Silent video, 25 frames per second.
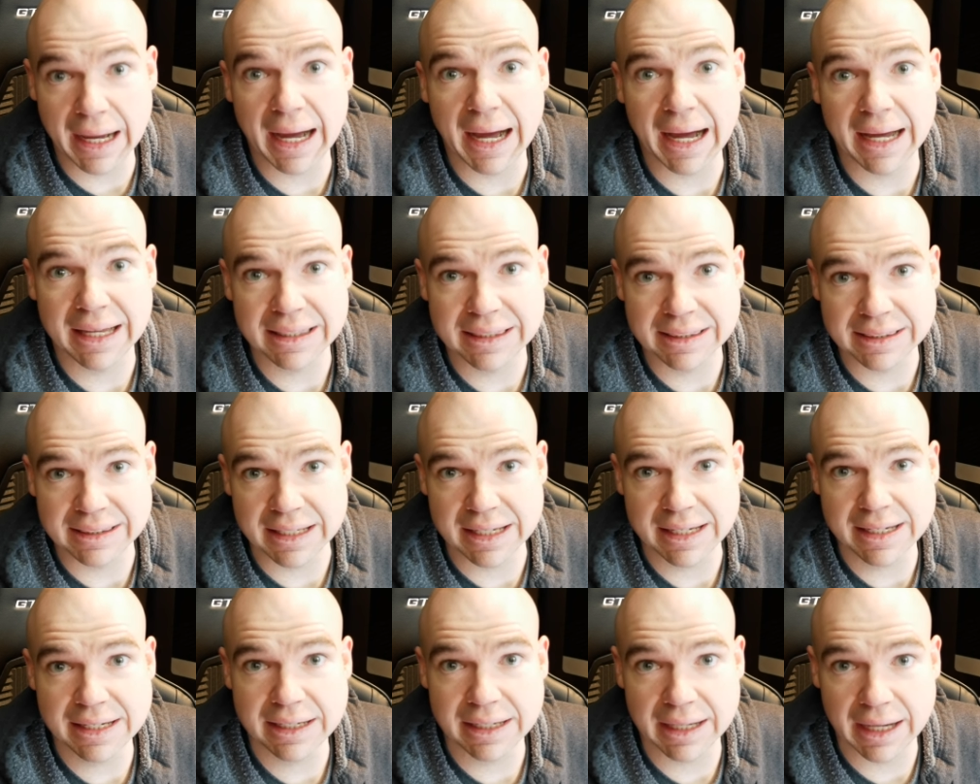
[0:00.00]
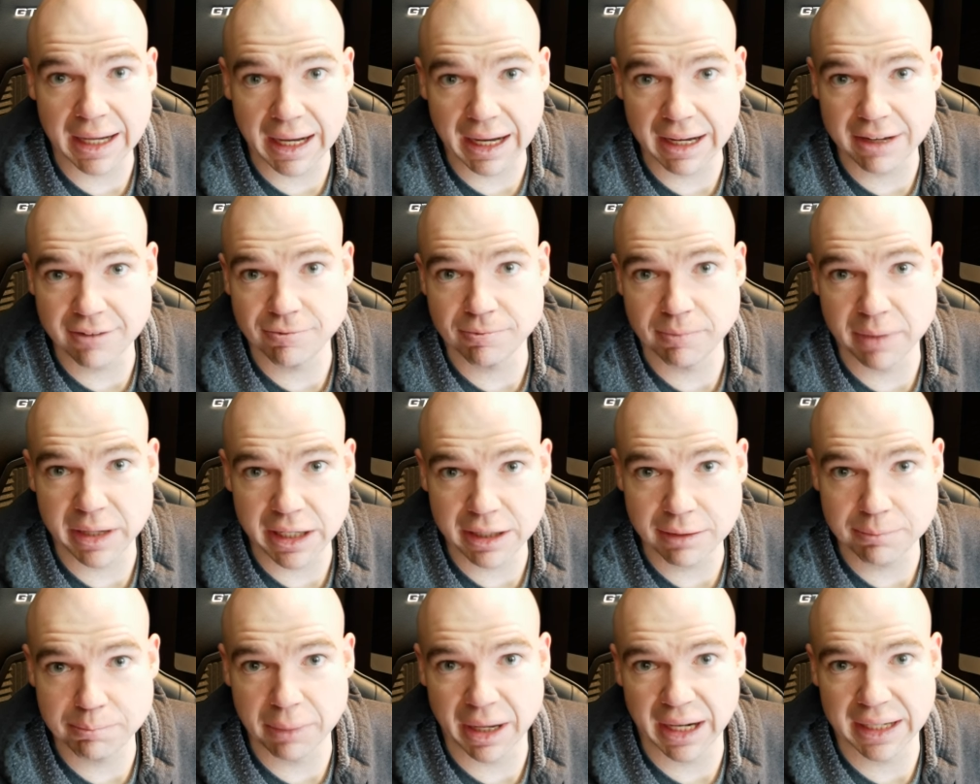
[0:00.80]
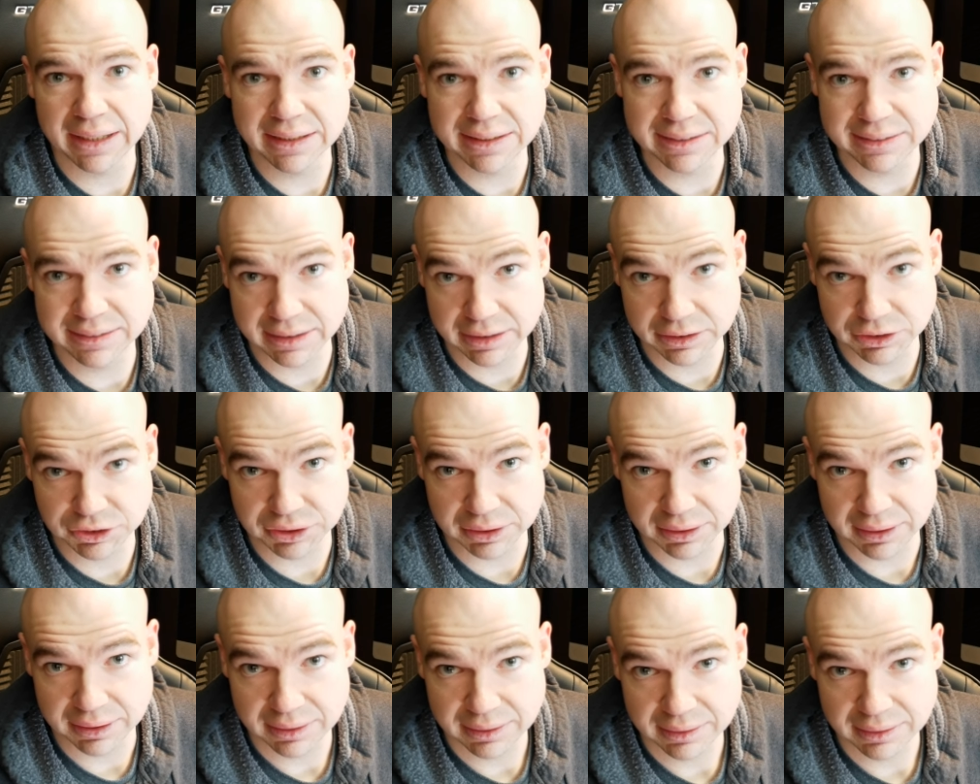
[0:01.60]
I think I've made my decision